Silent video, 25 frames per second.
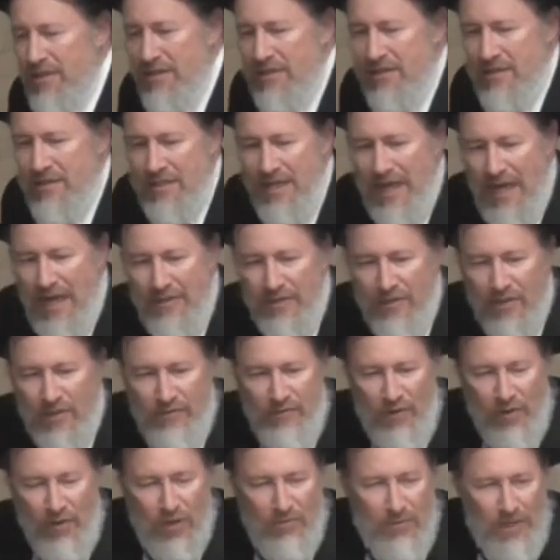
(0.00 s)
The Tanug
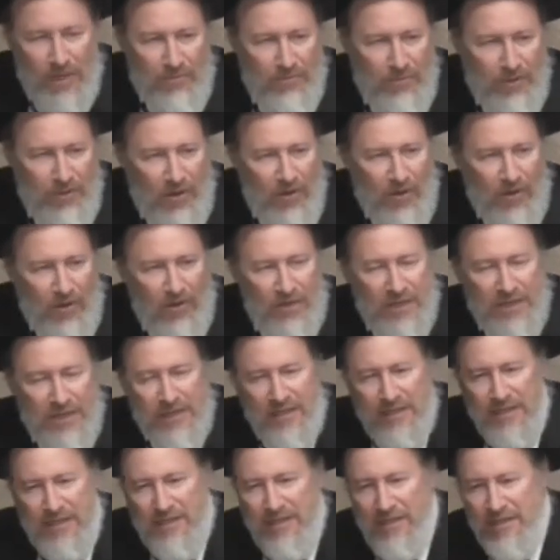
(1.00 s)
of Olam Haba
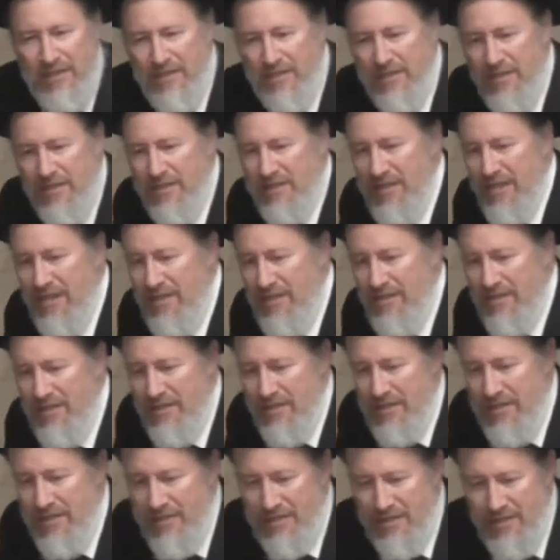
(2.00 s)
is
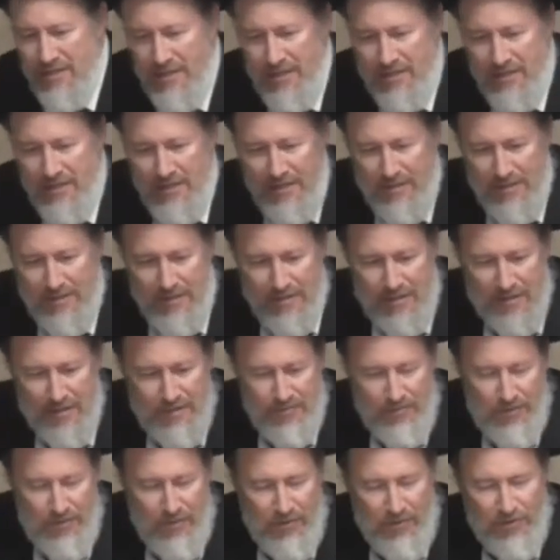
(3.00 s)
a
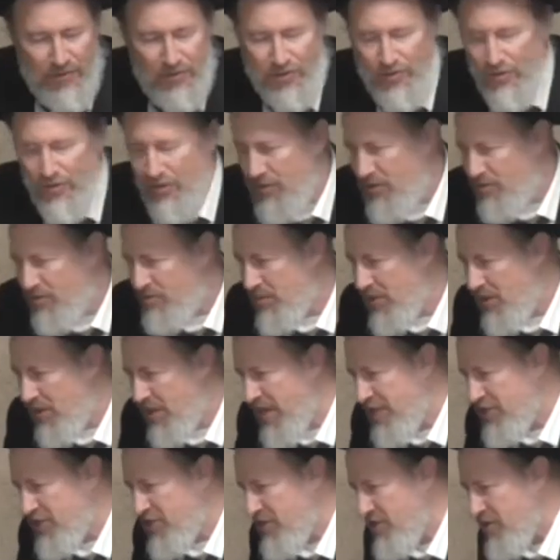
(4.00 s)
spiritual
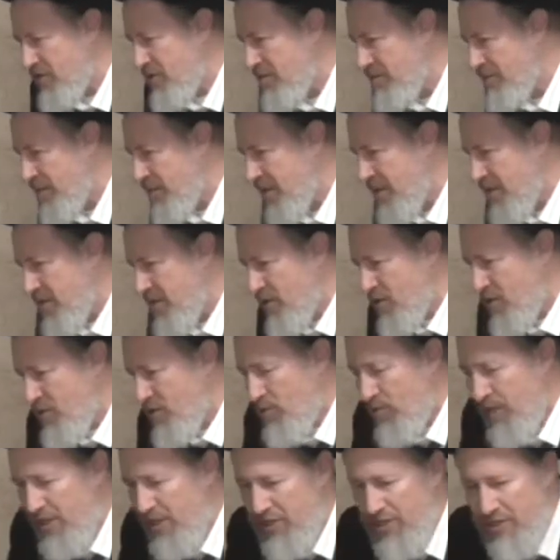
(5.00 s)
pleasure,
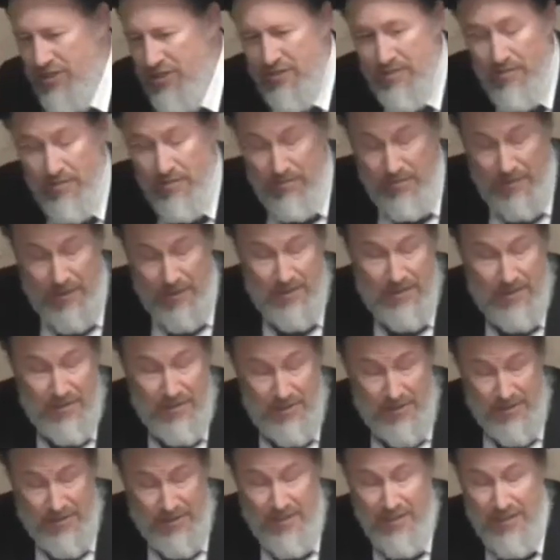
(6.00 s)
which
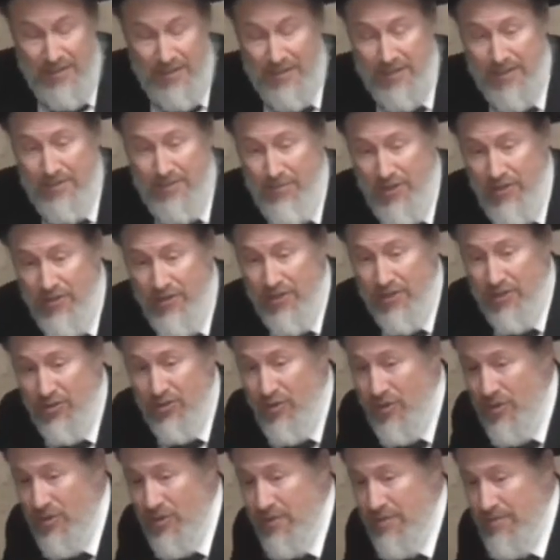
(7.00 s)
since it's
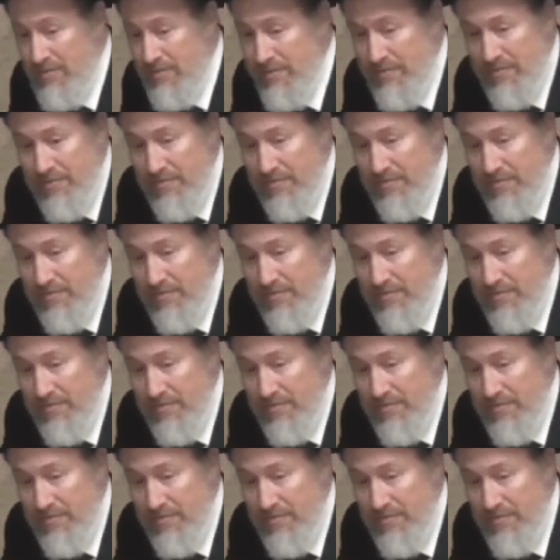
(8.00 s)
spiritual,